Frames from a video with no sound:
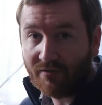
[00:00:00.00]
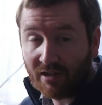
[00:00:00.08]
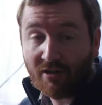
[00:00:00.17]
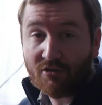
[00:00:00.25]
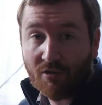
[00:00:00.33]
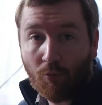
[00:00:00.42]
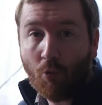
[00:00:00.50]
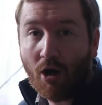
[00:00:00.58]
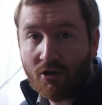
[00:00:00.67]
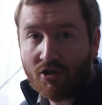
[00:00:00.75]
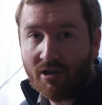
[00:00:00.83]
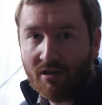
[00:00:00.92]
I could actually
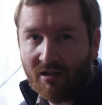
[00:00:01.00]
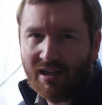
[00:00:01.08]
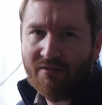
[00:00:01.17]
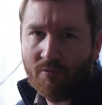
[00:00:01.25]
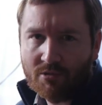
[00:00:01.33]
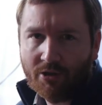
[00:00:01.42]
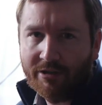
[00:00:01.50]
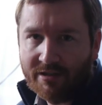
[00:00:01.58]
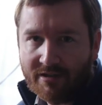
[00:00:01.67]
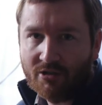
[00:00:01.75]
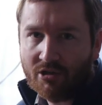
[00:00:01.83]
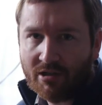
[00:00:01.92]
watch it. A lot of it was already
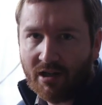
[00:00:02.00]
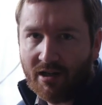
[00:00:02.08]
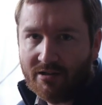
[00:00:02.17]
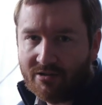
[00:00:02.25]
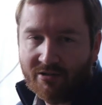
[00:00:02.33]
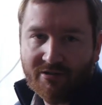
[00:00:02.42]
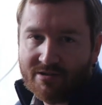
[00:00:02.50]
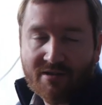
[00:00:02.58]
digitized. You know, this